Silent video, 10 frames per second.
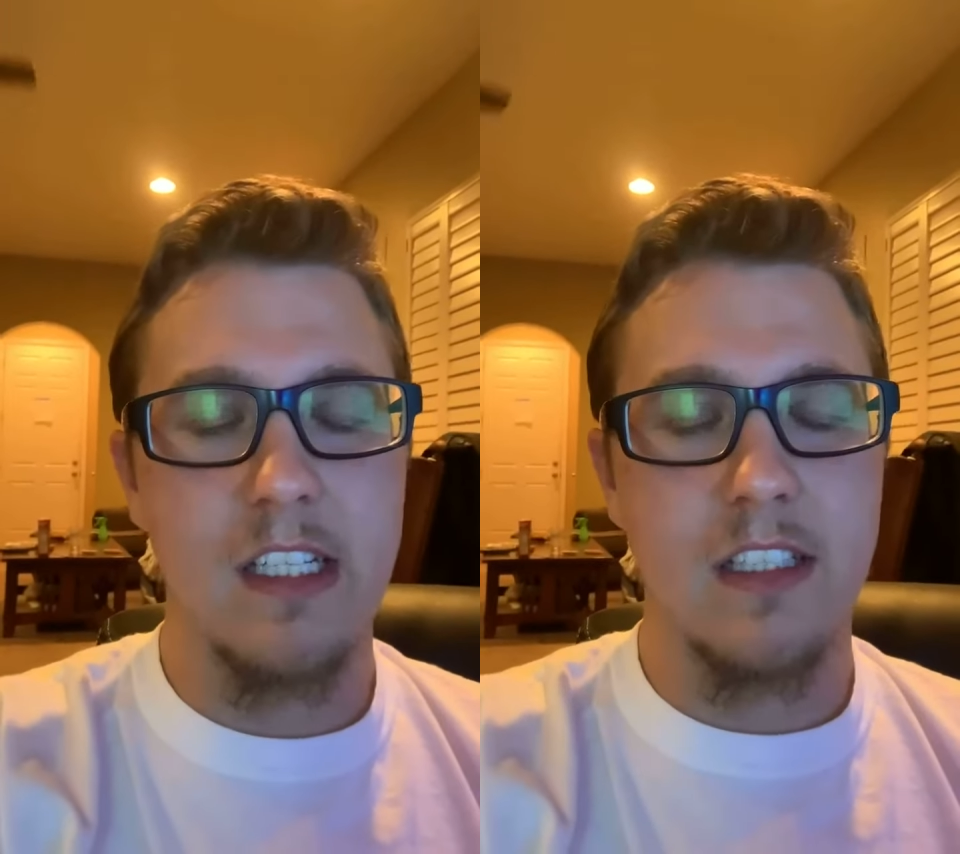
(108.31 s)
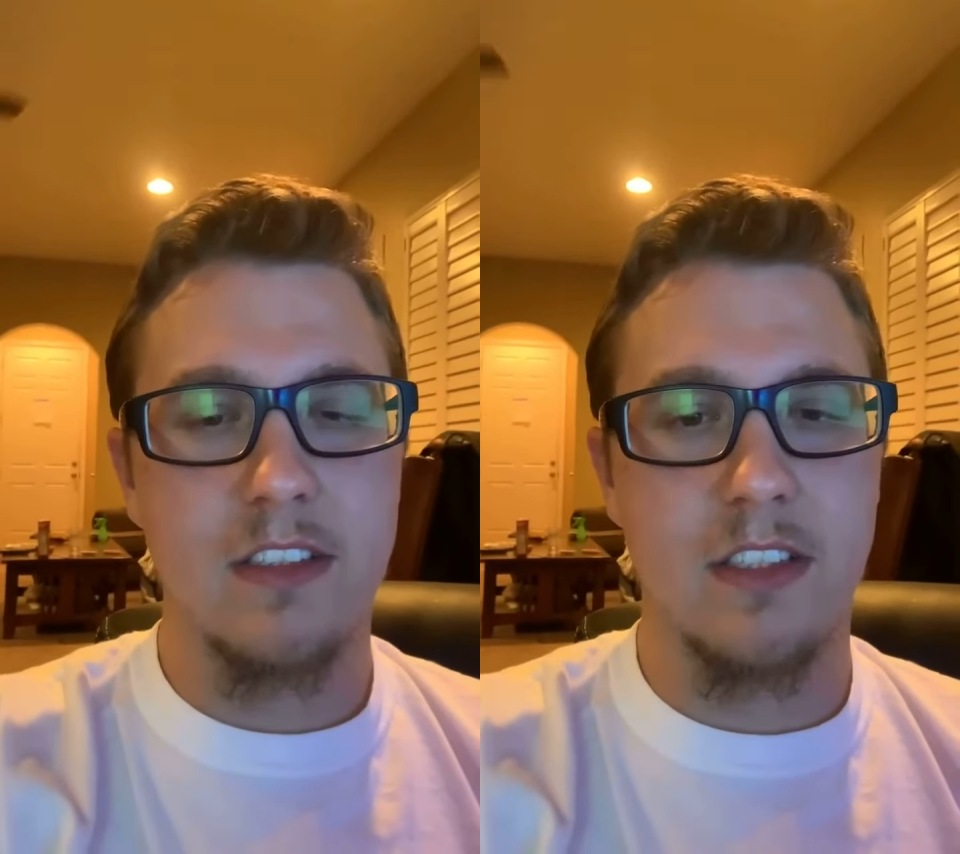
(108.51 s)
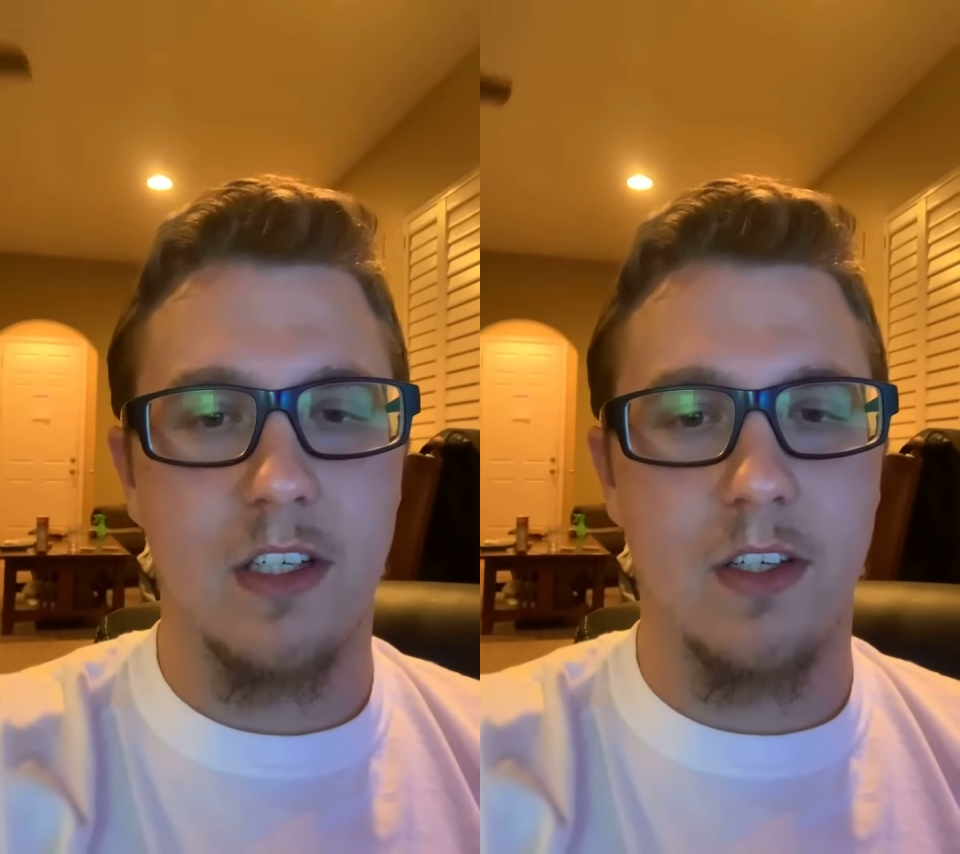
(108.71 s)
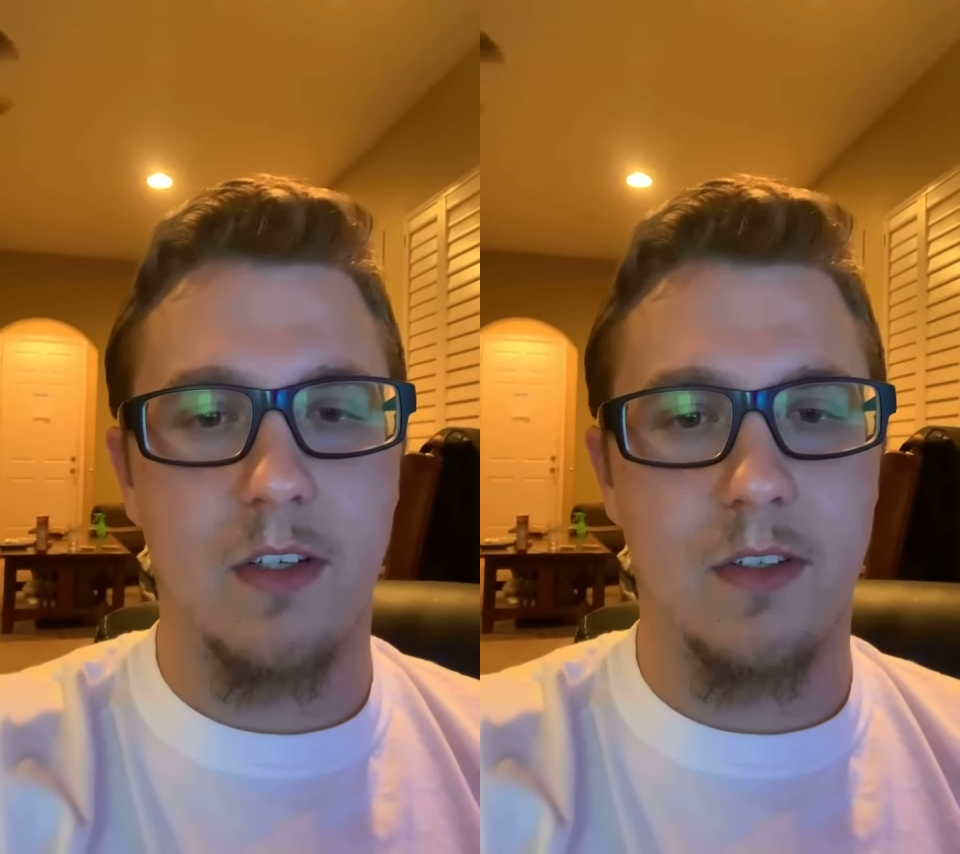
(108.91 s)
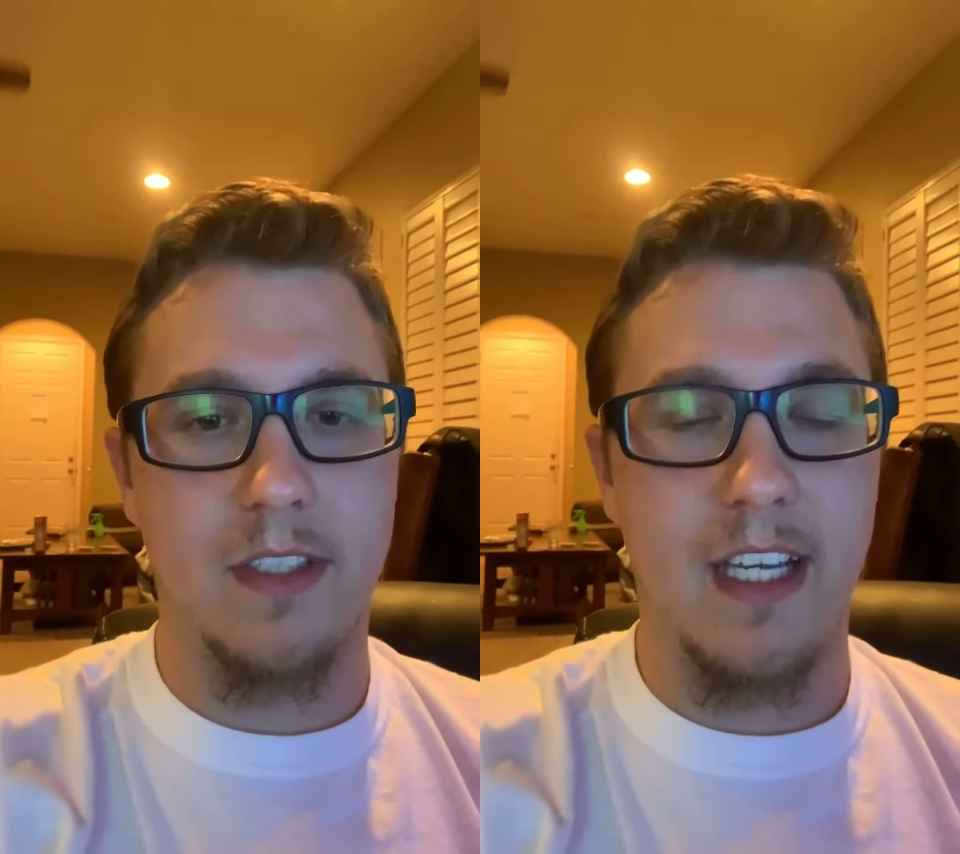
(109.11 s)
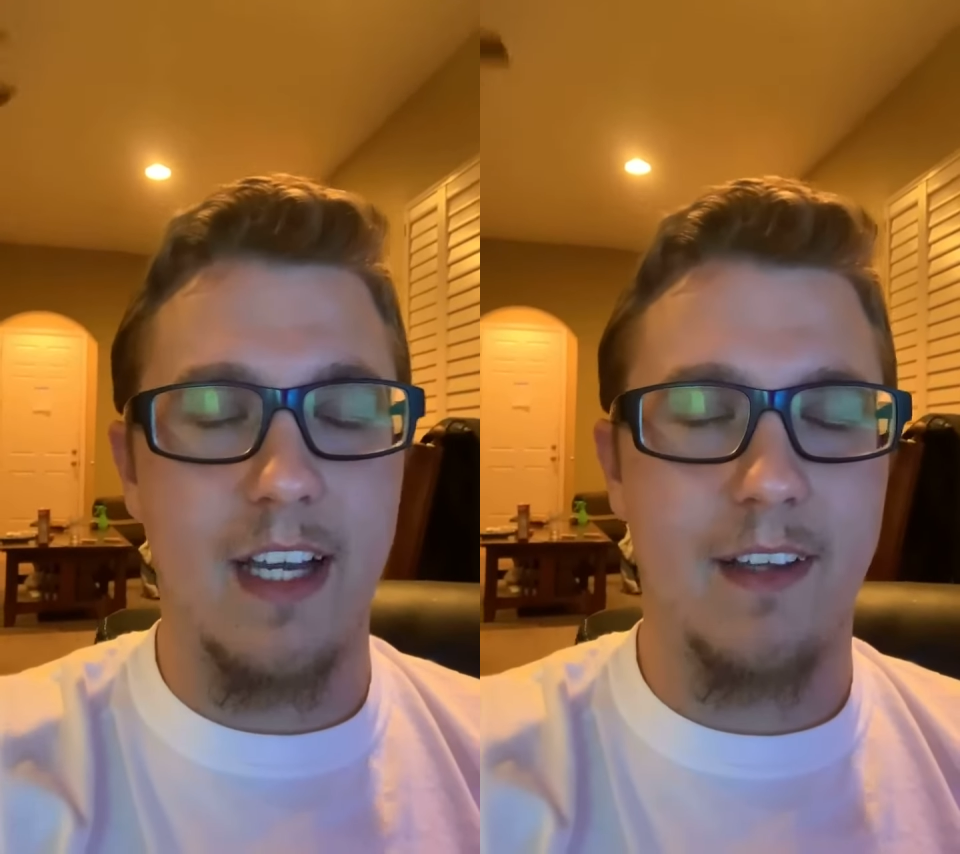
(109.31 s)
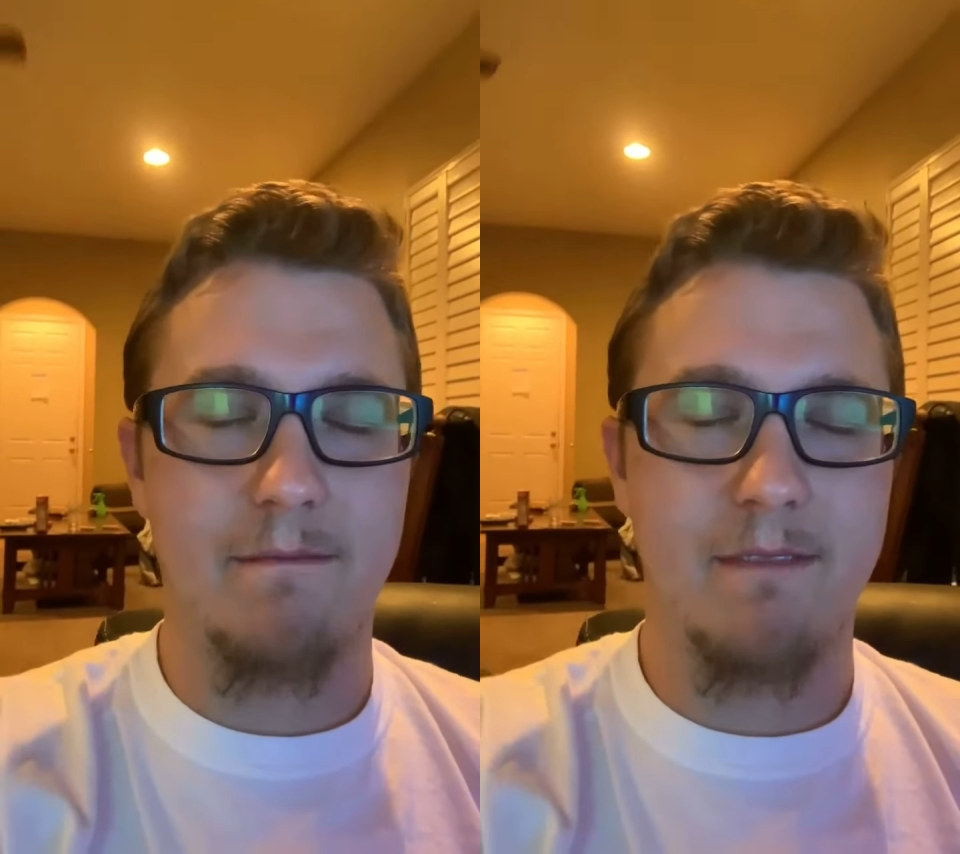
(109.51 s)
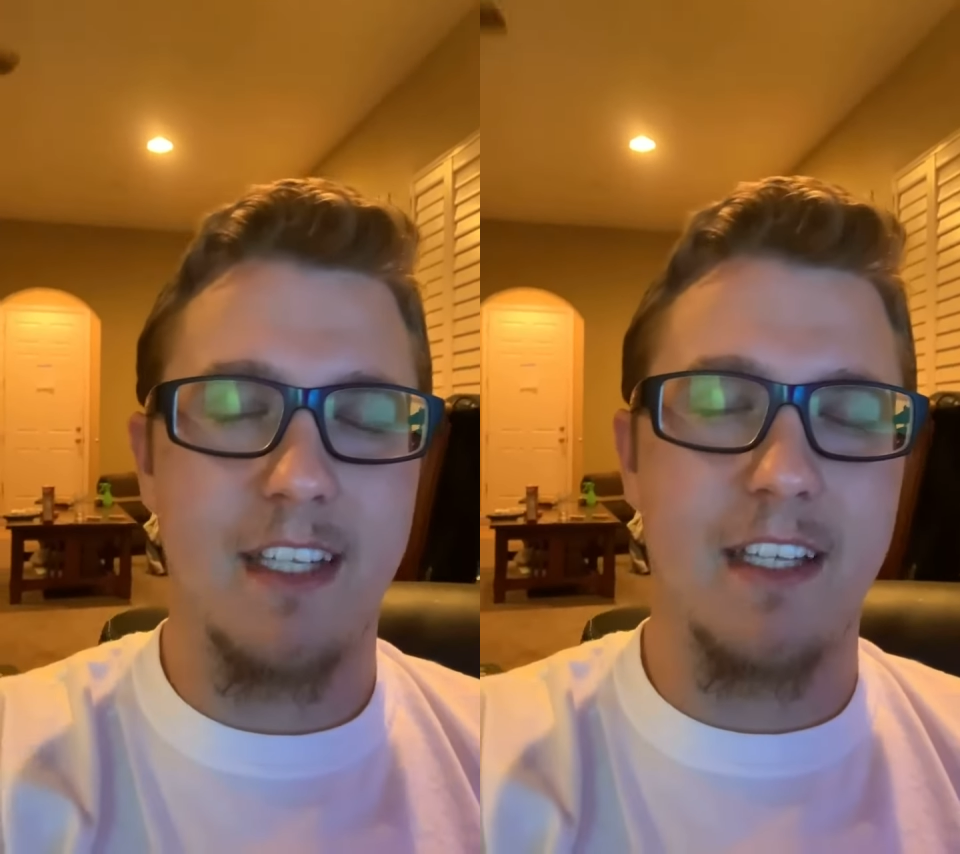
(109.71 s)
So yeah,
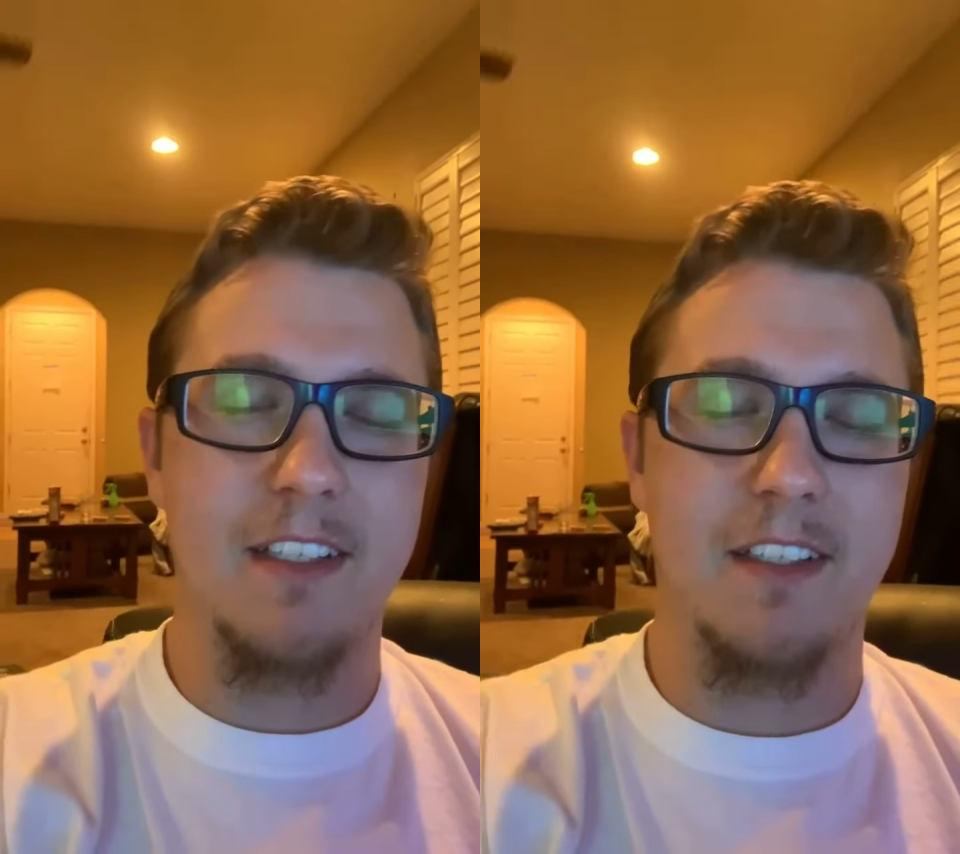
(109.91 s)
thank